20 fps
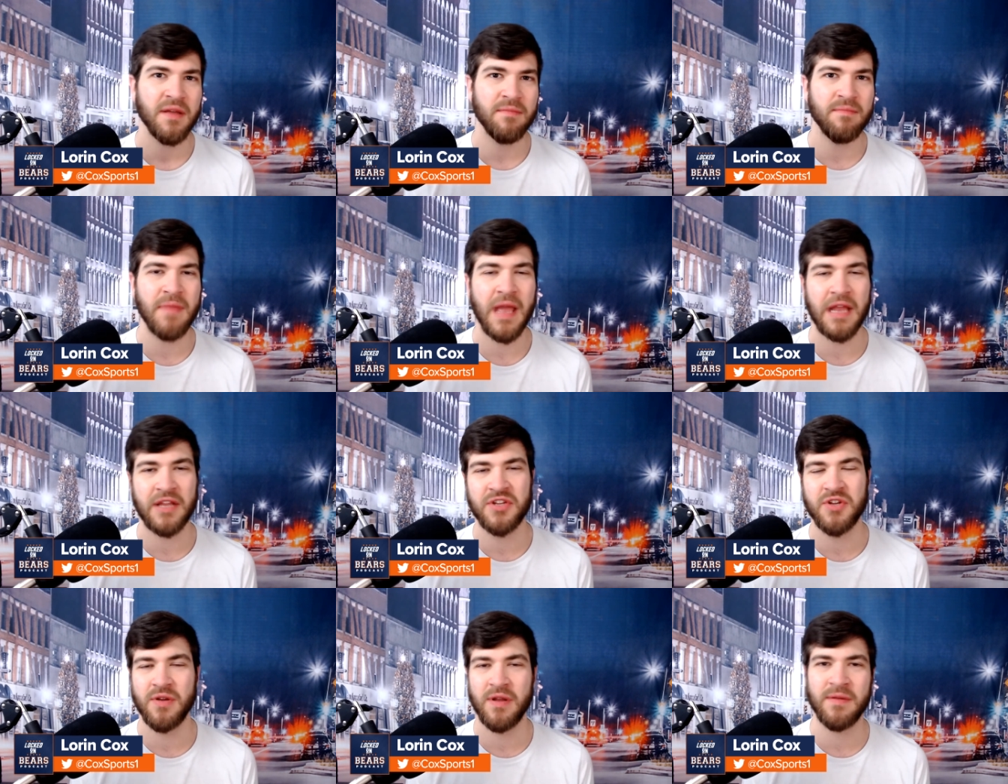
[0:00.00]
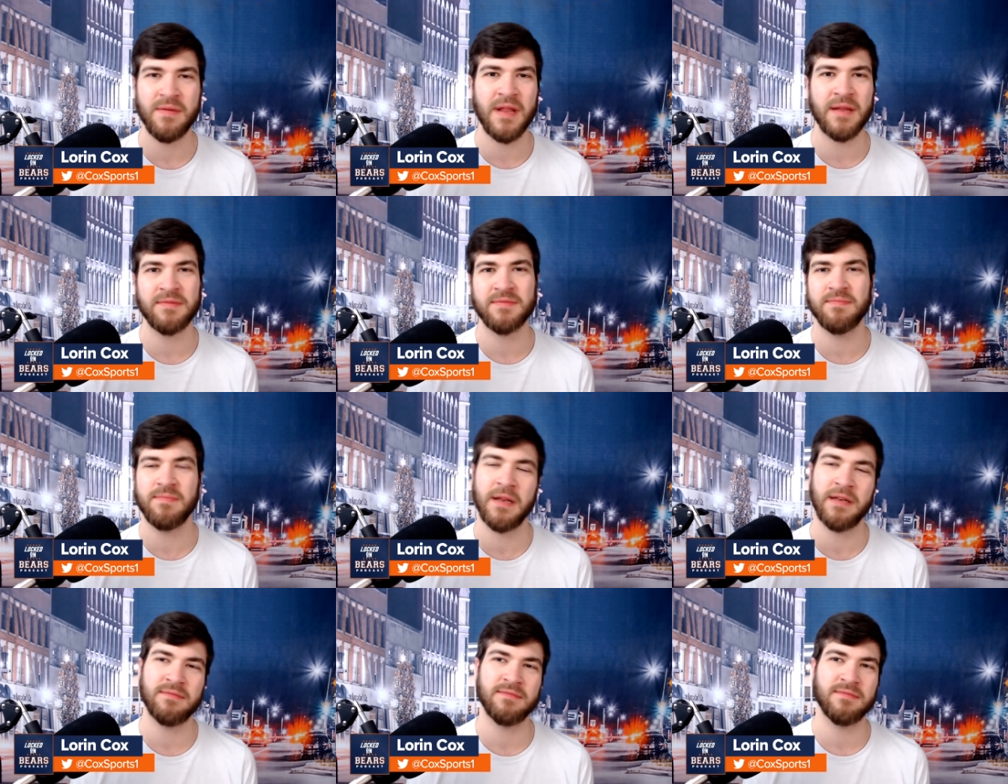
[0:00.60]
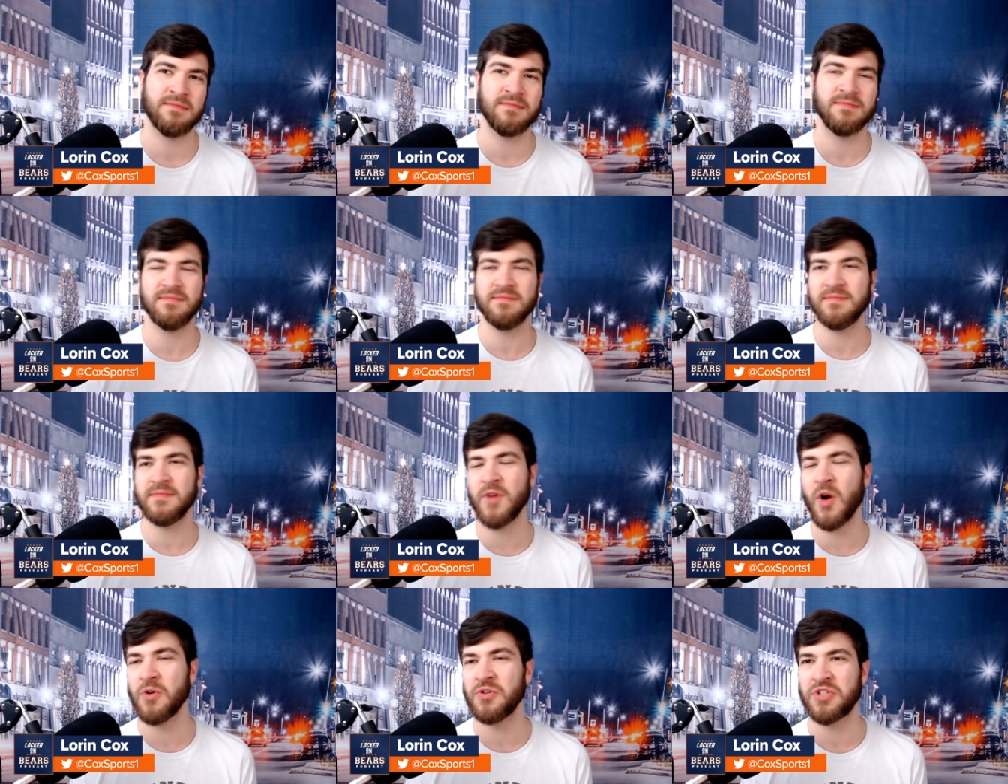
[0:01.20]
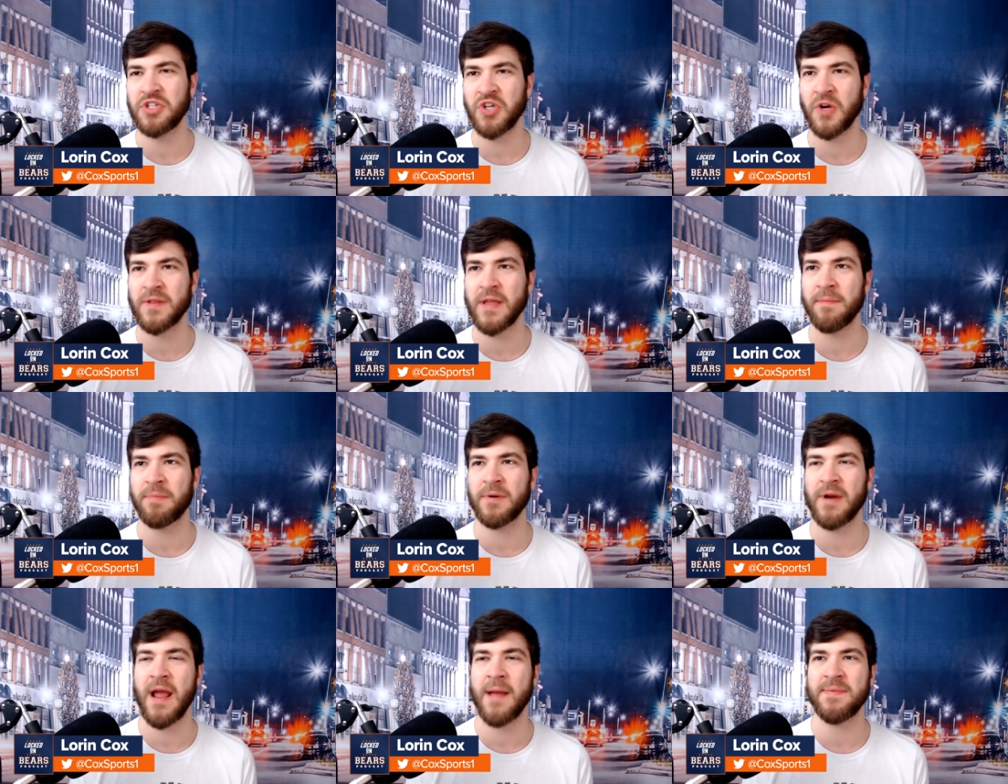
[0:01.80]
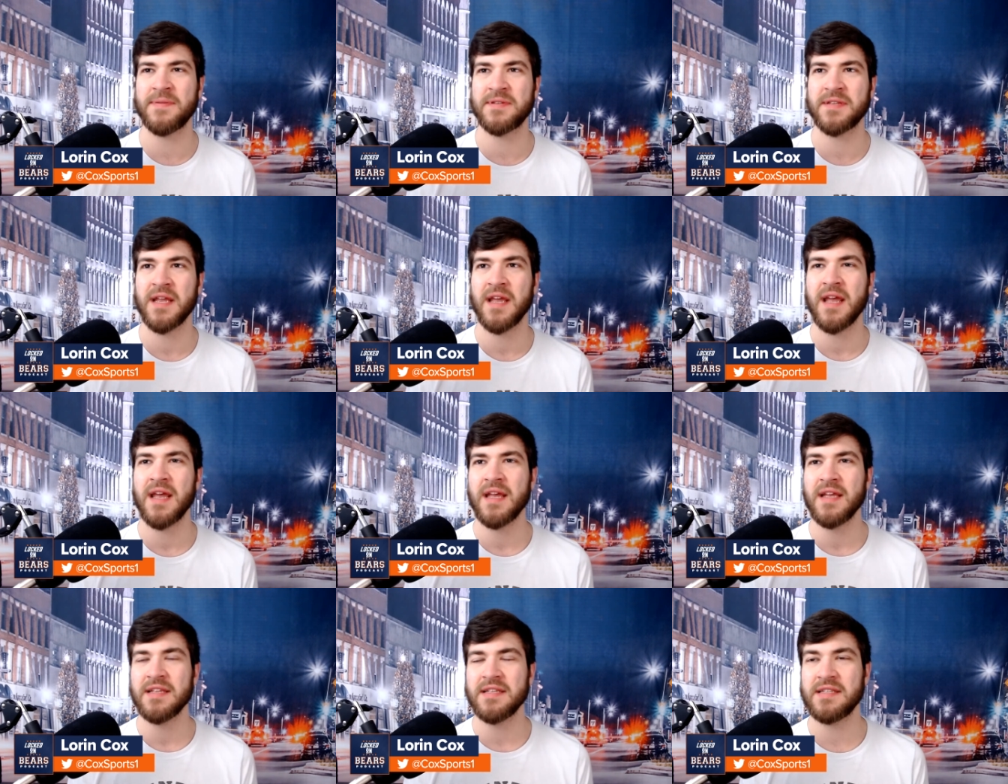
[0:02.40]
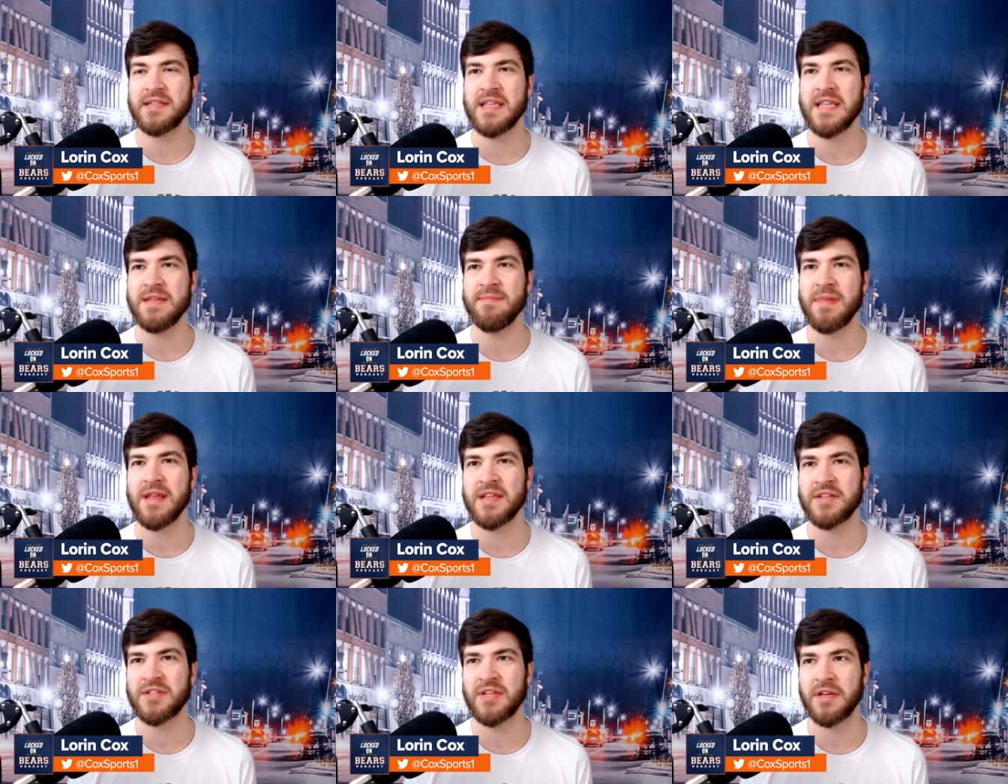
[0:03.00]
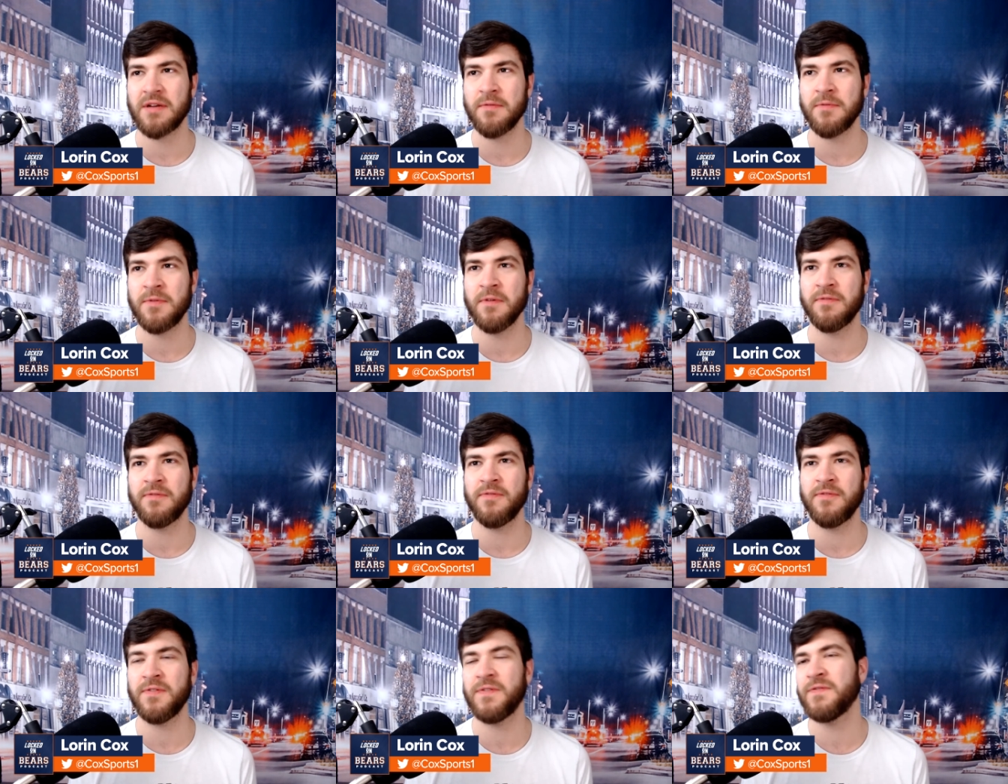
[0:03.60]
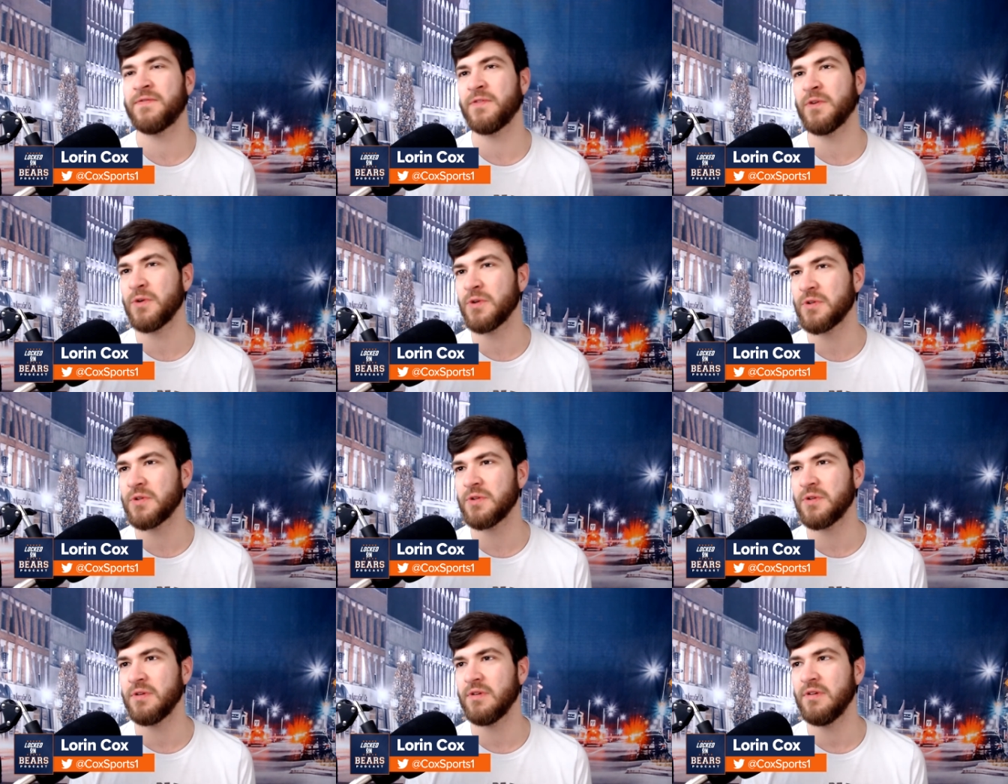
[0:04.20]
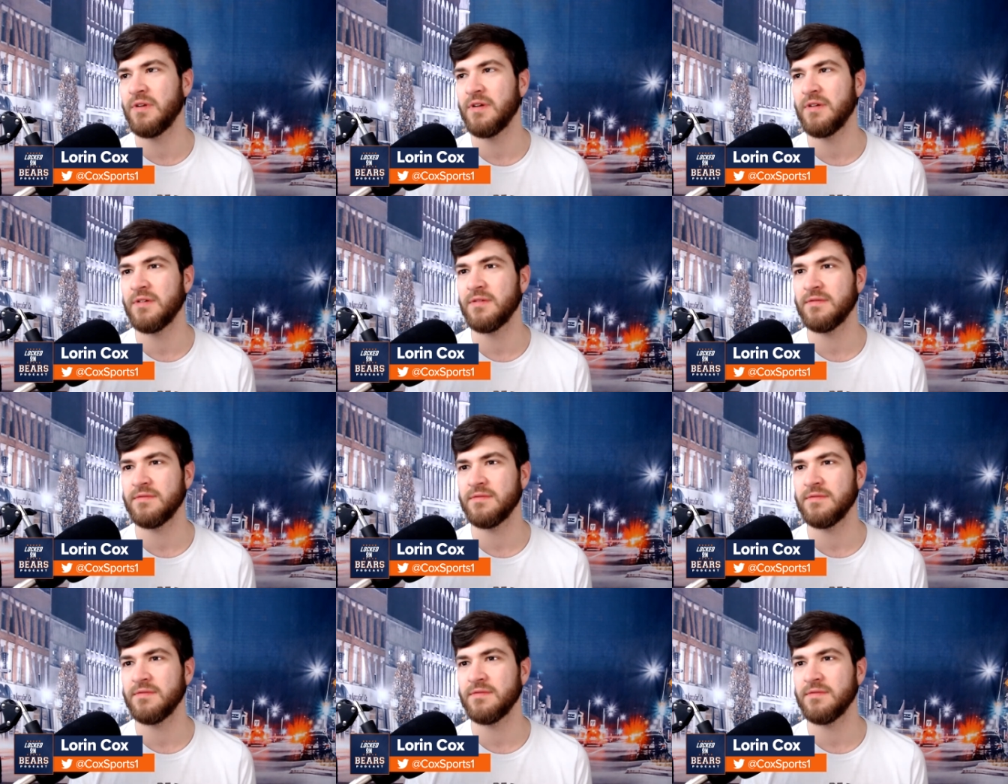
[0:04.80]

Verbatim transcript: makes you, it, it goes to show that perhaps scheme isn't the full